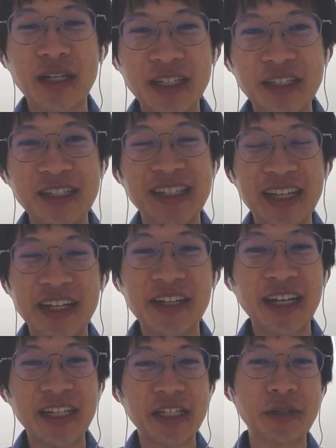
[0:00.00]
to stare
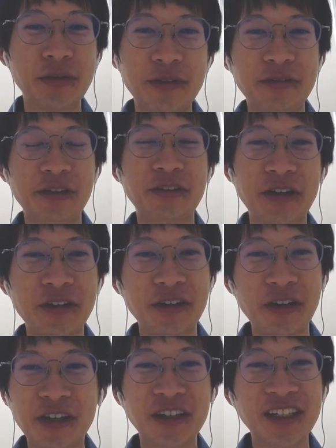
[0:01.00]
at the screen for very
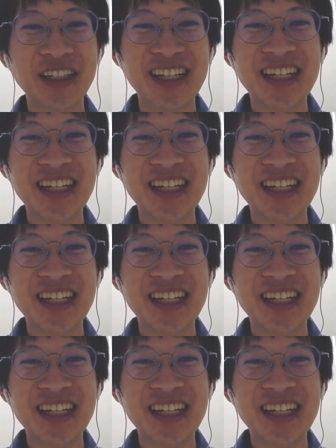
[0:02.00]
long.